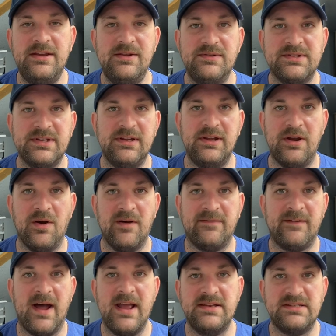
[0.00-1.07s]
using, you know, a
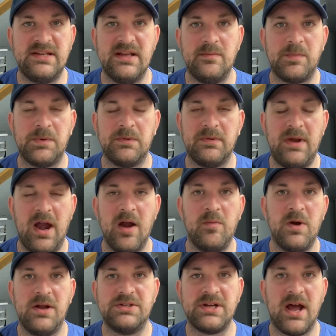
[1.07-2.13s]
fine tip
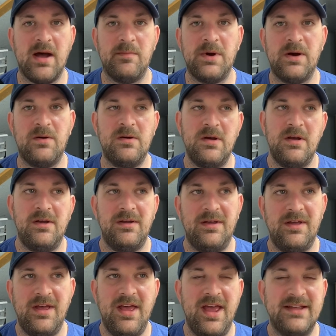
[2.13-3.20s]
airbrush combo
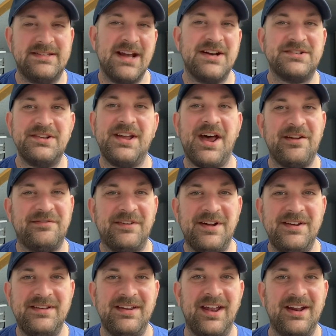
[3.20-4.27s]
is actually kind of
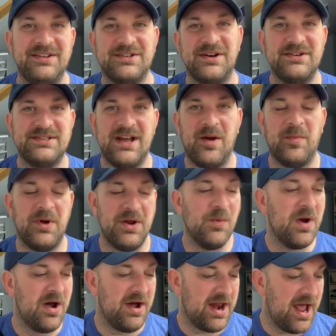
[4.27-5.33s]
fun and it turns out pretty
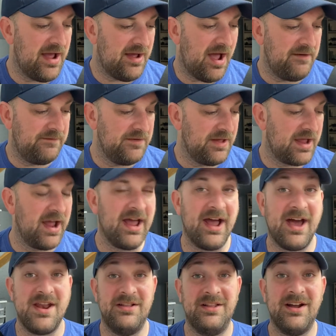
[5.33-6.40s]
well. And I, I feel like I got
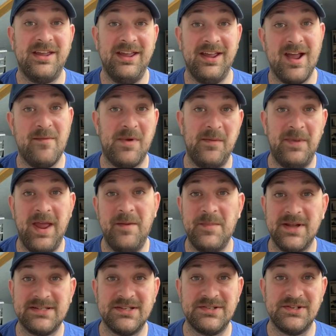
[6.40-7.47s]
kind of lucky and got my paint
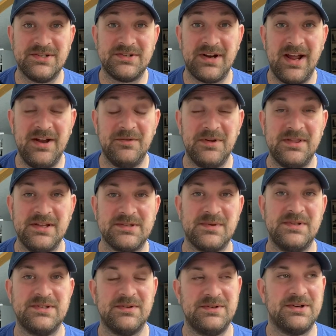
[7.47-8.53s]
mixes just right with this
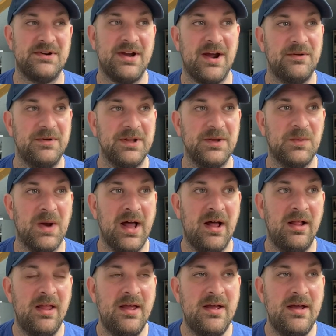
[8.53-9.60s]
one. So it turned out really
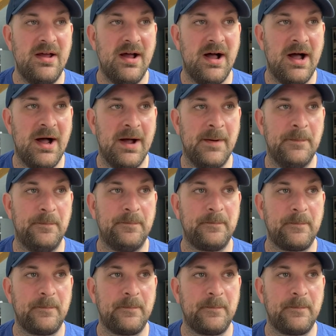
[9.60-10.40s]
well. Um,